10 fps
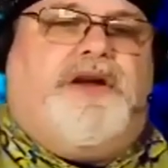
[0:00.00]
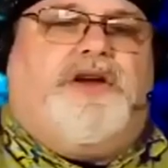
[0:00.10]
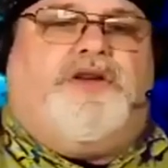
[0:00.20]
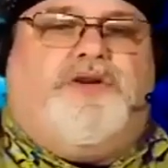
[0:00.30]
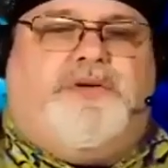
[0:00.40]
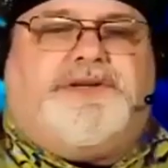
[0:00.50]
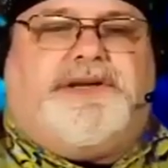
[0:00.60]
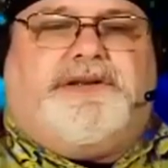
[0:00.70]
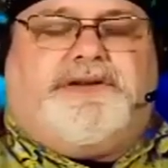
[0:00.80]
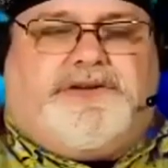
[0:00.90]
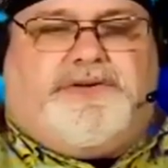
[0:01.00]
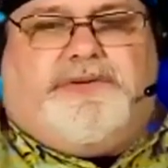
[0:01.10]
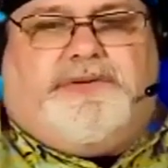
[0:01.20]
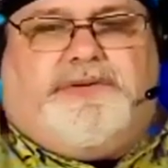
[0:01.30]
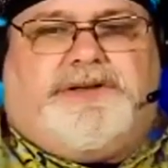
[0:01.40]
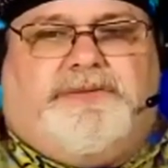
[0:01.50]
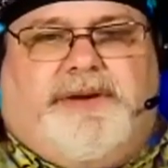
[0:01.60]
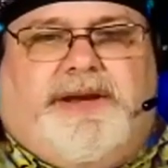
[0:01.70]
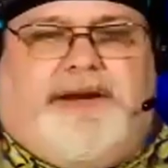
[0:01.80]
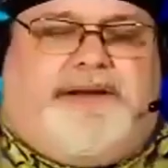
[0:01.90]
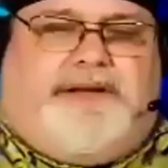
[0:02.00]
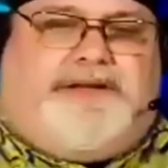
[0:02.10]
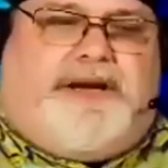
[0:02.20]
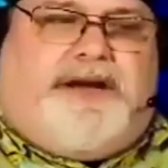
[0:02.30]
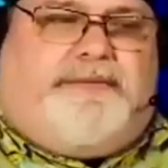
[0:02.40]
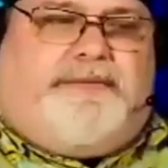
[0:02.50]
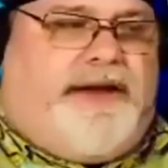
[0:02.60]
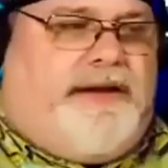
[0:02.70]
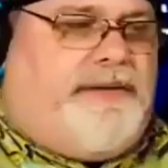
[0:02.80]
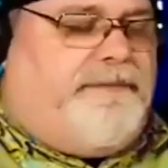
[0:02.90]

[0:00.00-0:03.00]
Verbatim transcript: using the tool to make the job happen.